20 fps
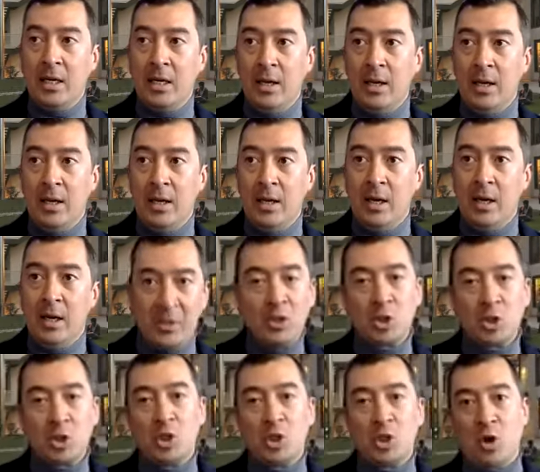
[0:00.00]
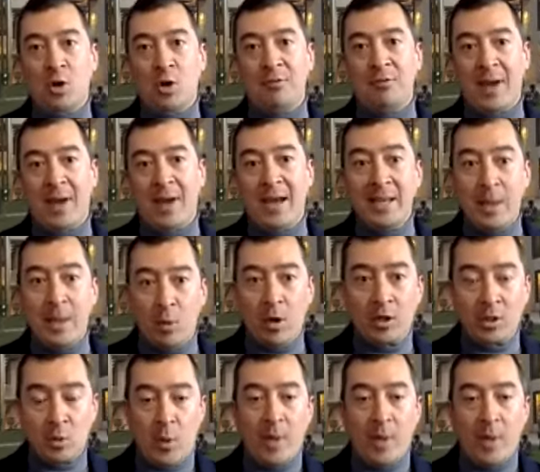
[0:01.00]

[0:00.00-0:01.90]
the advantage of our networks.